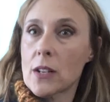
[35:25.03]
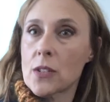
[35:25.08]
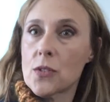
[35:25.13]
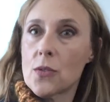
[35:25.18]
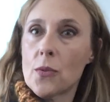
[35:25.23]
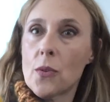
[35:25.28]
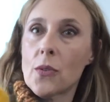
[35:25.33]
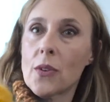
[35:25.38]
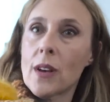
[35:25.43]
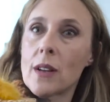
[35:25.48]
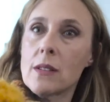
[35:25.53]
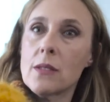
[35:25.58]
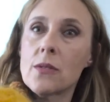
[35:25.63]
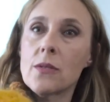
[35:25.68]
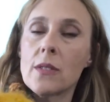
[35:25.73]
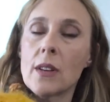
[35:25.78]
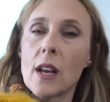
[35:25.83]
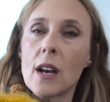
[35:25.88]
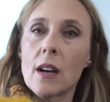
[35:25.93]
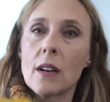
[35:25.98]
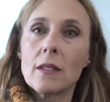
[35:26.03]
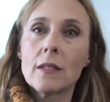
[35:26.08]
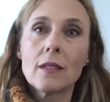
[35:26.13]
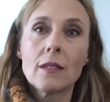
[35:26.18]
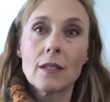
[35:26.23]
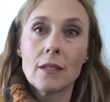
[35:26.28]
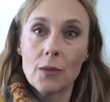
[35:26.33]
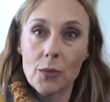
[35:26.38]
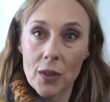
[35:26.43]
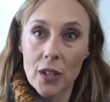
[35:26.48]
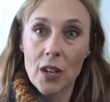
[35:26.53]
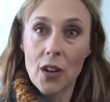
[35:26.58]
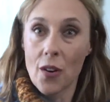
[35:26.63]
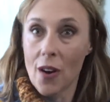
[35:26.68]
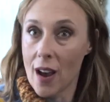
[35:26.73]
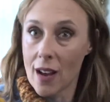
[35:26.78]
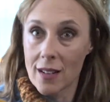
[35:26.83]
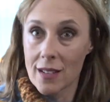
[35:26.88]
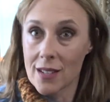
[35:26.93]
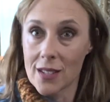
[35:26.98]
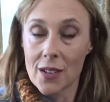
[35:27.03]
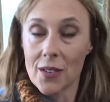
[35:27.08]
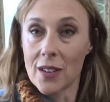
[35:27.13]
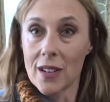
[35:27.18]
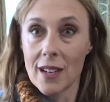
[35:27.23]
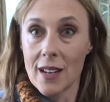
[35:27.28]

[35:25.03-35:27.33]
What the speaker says: So, okay, so now we know how to do it.